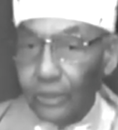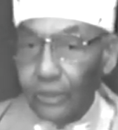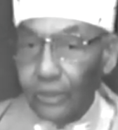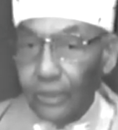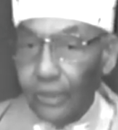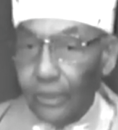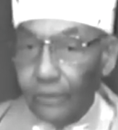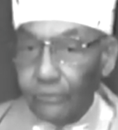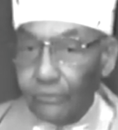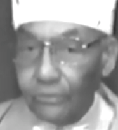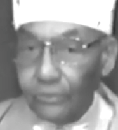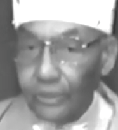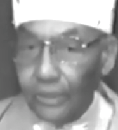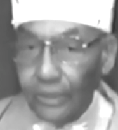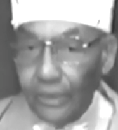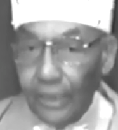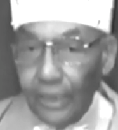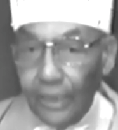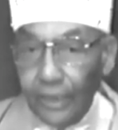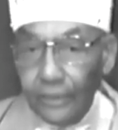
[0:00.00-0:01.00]
So I
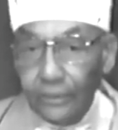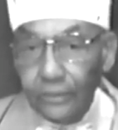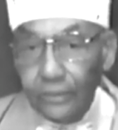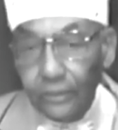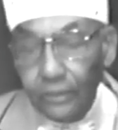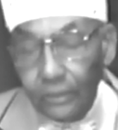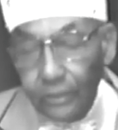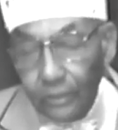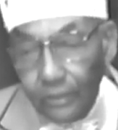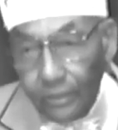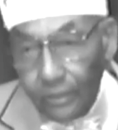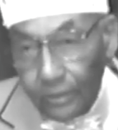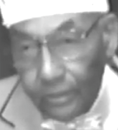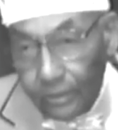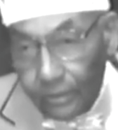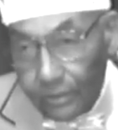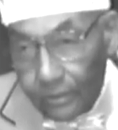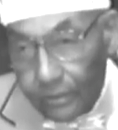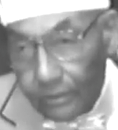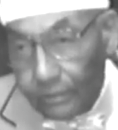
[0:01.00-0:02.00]
don't say this because
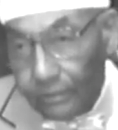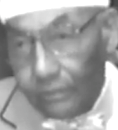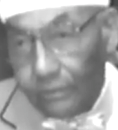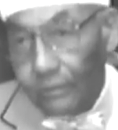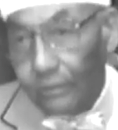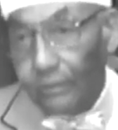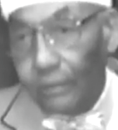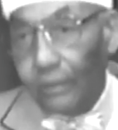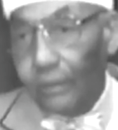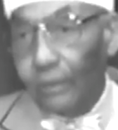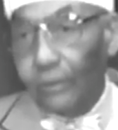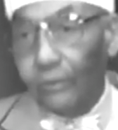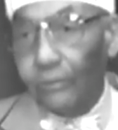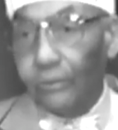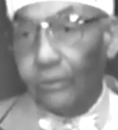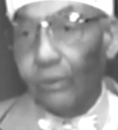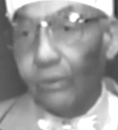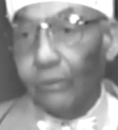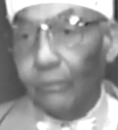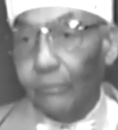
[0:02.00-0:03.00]
that uh, you're
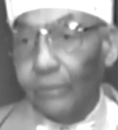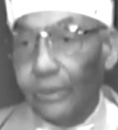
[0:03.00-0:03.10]
here.